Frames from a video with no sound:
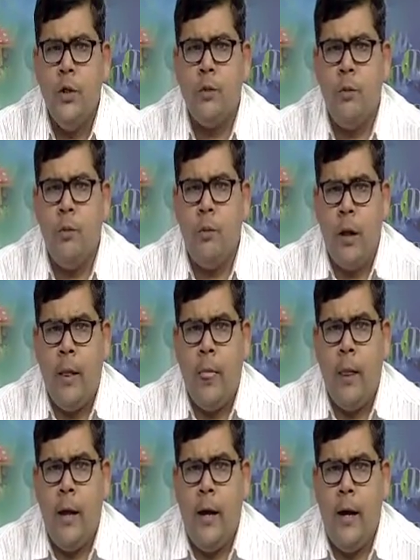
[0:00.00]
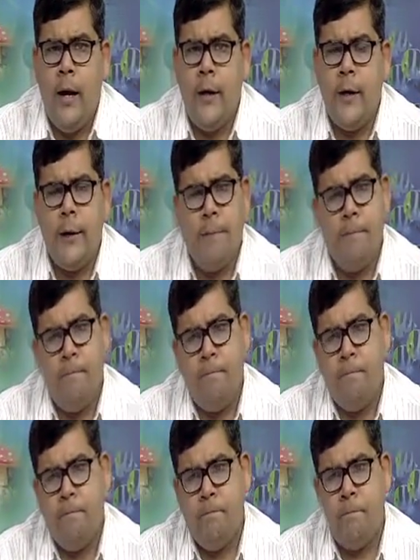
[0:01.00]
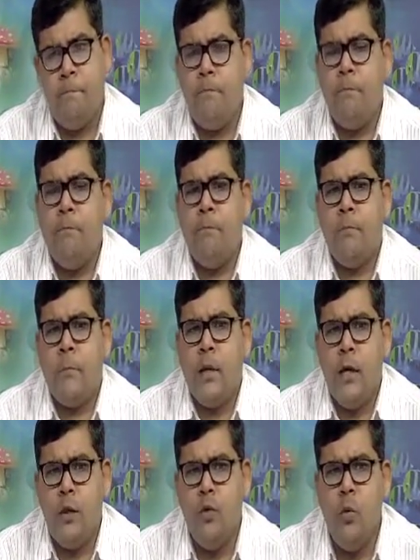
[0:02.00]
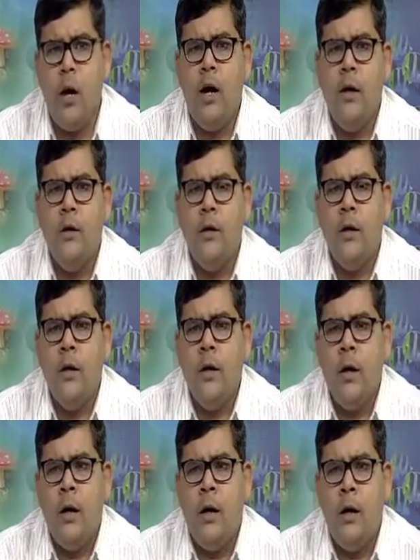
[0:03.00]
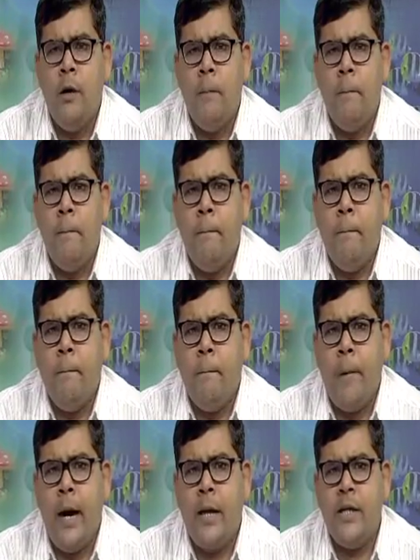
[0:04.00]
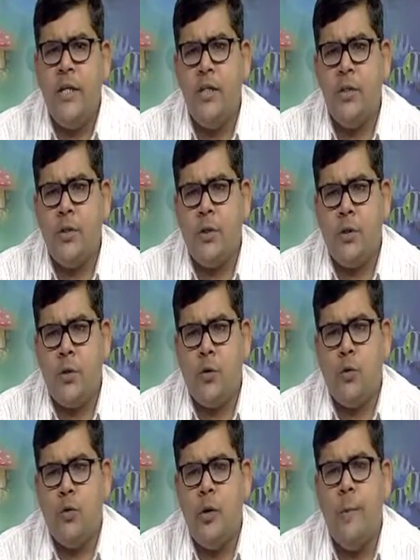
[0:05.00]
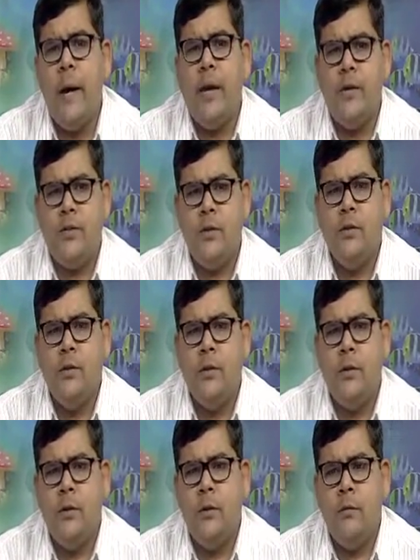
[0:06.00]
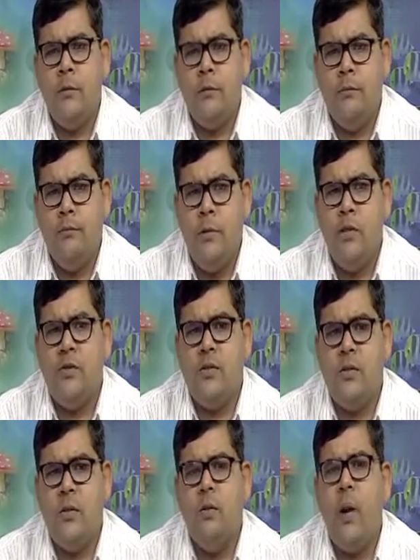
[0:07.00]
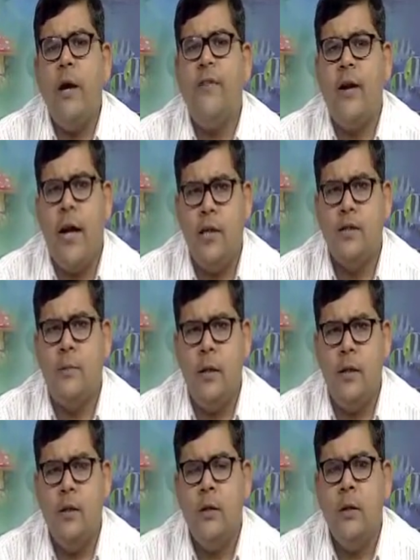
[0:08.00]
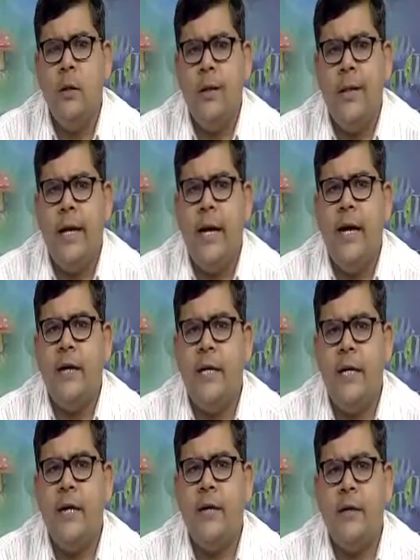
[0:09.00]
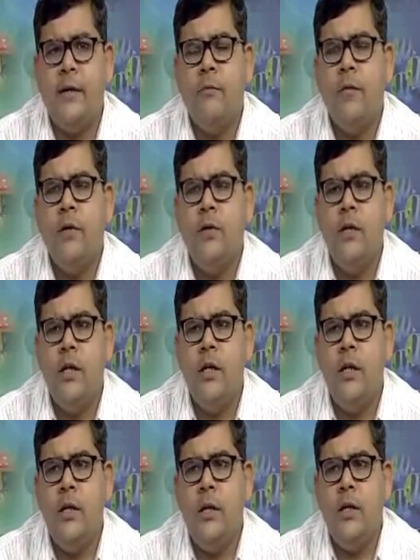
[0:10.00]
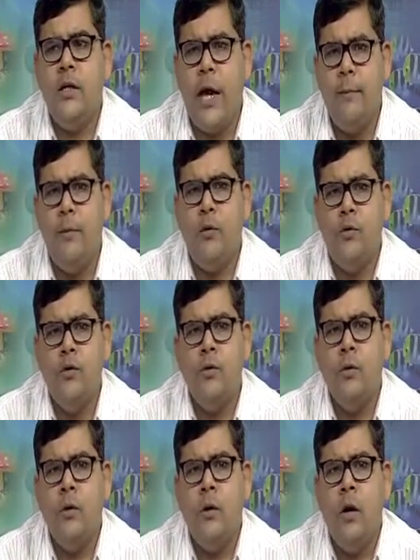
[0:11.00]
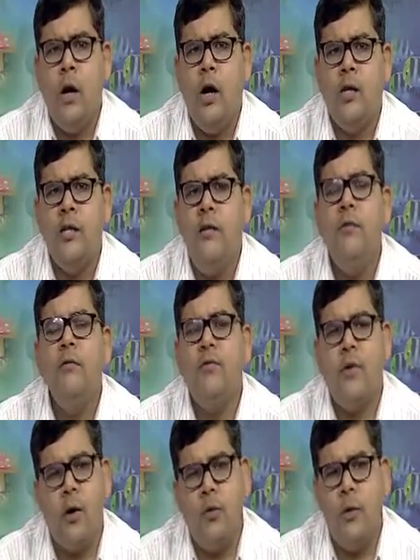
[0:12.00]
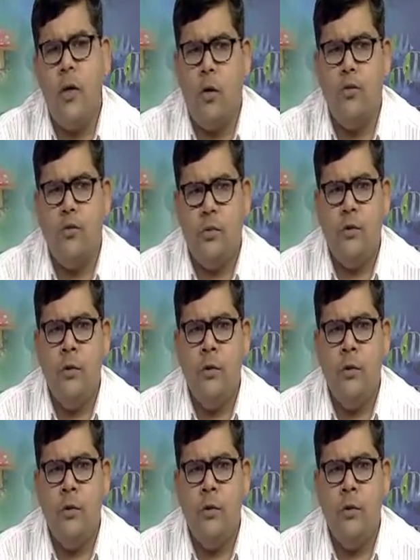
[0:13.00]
So, under Hindu law, parties to the marriage means the wife and husband, they can take the divorce on the following grounds.